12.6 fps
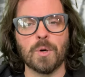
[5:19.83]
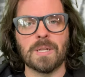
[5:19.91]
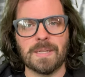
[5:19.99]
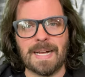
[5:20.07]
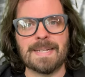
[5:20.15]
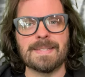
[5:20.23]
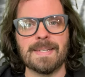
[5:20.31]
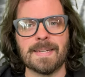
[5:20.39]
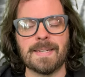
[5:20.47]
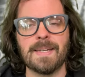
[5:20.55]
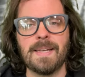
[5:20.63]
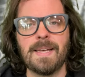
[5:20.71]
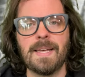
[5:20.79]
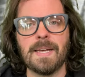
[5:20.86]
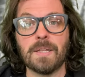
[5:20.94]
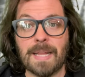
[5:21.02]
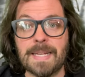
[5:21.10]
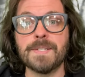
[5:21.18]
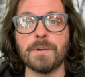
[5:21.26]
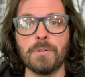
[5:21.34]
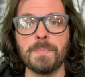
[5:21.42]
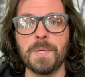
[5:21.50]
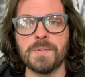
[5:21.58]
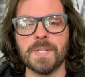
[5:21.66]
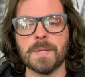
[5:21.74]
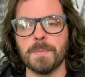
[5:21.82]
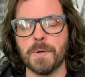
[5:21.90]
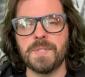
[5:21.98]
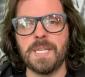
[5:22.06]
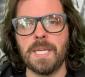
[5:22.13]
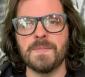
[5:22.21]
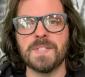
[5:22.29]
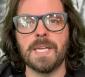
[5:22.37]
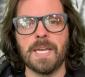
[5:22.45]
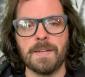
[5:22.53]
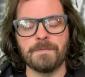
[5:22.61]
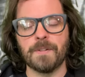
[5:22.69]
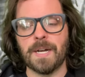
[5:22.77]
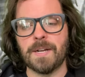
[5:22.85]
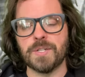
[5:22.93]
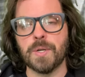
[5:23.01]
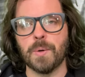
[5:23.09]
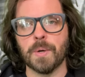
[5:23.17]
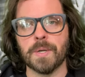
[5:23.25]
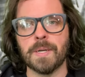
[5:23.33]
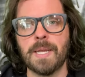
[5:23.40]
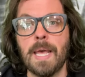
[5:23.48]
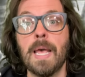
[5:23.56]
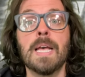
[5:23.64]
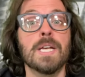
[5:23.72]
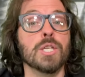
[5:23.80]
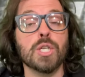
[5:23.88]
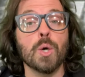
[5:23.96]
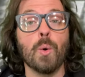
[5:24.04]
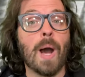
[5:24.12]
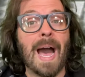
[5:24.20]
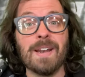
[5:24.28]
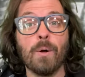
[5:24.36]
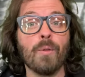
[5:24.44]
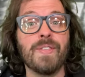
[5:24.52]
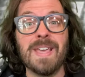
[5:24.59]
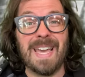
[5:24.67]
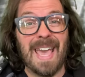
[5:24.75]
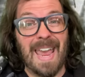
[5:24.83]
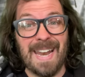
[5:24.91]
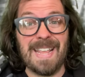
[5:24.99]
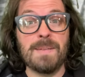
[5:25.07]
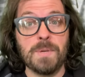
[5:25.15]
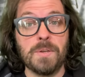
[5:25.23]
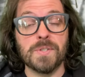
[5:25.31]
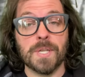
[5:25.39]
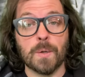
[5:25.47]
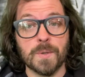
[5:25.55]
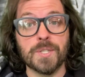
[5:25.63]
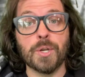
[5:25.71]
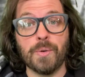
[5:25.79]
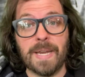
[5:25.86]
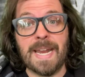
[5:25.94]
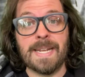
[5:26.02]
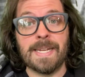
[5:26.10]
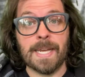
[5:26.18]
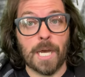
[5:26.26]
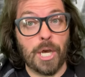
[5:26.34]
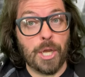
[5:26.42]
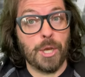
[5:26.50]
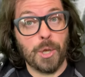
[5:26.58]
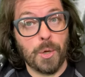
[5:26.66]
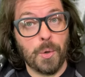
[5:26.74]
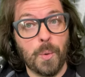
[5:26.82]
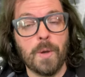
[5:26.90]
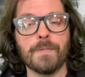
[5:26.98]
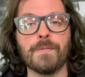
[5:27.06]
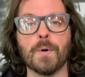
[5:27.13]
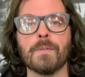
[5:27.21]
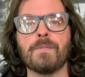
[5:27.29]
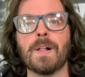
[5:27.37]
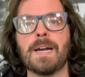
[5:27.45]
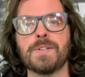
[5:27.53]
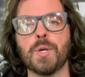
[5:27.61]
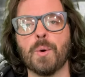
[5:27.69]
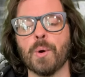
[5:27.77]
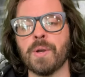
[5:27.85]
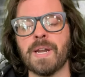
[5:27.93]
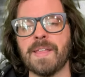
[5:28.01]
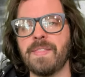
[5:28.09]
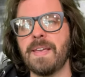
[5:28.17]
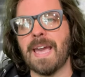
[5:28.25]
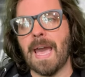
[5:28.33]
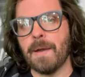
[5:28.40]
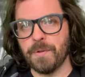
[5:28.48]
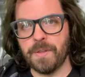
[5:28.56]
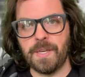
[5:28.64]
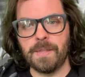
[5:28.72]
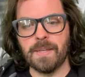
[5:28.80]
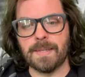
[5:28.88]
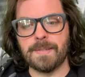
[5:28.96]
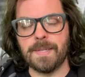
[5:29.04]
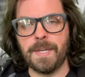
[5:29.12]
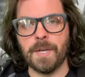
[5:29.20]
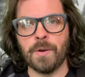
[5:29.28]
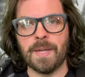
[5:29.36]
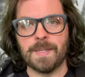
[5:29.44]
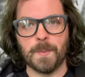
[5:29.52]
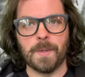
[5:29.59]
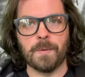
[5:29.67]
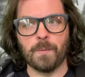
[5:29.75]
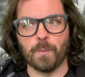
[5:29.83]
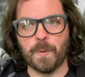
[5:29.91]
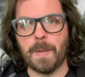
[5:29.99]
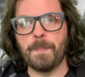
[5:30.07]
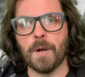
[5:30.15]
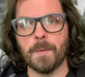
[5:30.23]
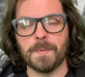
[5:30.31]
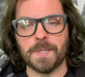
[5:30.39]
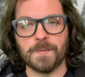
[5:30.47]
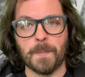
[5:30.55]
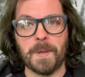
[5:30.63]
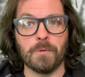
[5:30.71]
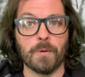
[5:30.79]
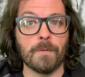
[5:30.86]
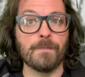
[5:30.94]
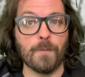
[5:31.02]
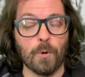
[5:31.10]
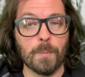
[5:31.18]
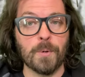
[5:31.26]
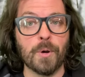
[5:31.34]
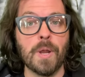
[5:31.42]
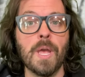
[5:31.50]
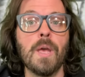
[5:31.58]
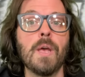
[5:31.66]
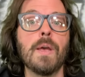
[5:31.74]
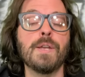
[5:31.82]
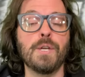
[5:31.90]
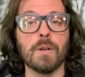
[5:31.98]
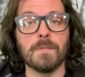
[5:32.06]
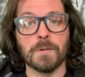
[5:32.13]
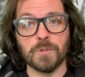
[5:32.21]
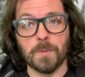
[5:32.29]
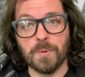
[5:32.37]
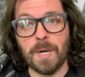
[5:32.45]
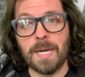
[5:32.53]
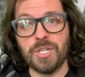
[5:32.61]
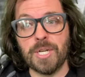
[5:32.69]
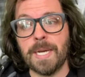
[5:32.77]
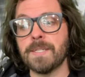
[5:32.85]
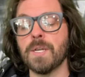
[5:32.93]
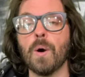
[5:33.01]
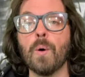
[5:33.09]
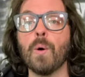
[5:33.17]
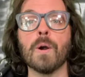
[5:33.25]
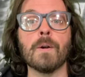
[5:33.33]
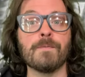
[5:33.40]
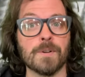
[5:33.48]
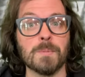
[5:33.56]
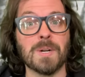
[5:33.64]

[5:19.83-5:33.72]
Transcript: classical music motifs in Flash Gordon. So I don't think any music was created anew for Flash Gordon. I think everything that's here has been repurposed from either a former Universal project or from